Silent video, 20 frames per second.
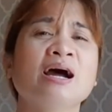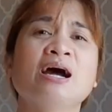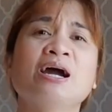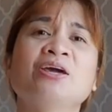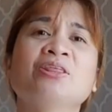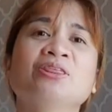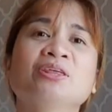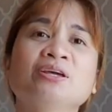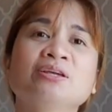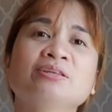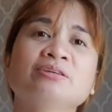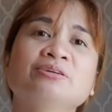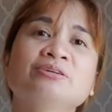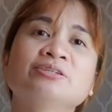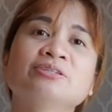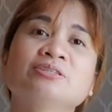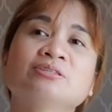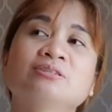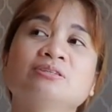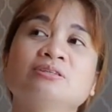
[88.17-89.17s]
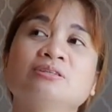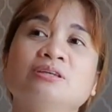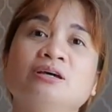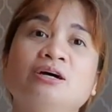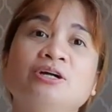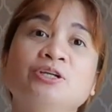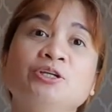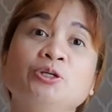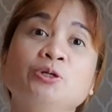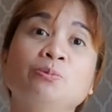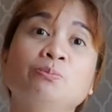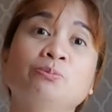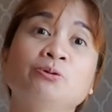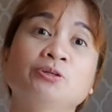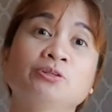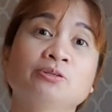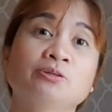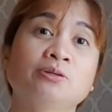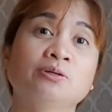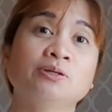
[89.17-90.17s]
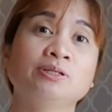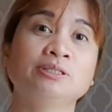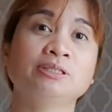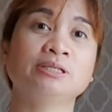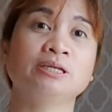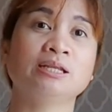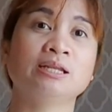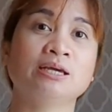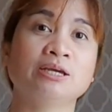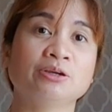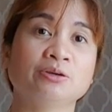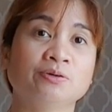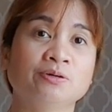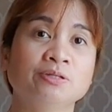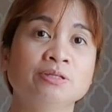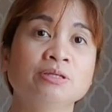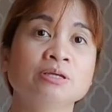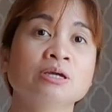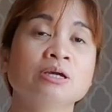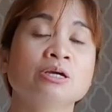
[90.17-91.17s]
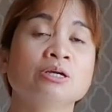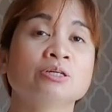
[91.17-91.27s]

I think there's a new protocol nila yon.